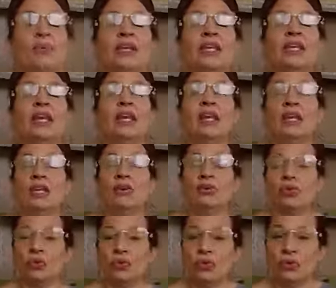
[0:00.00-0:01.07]
but you
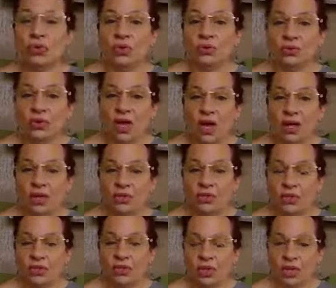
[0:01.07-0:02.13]
know, you've got
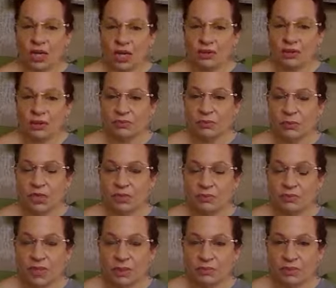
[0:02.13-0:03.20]
when a lot of times when
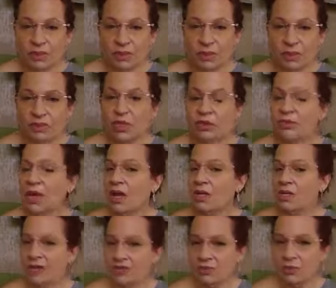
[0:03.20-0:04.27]
people send me the dream,
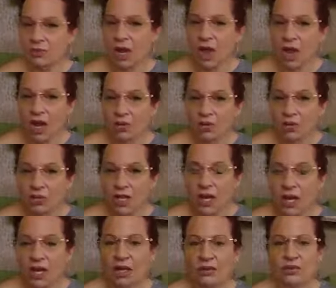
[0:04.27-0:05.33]
that's what I will
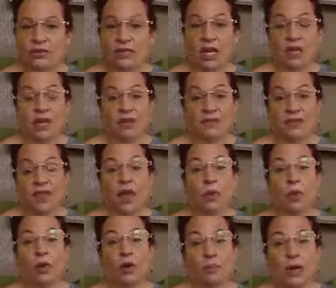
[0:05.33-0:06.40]
say. I'll say, if that were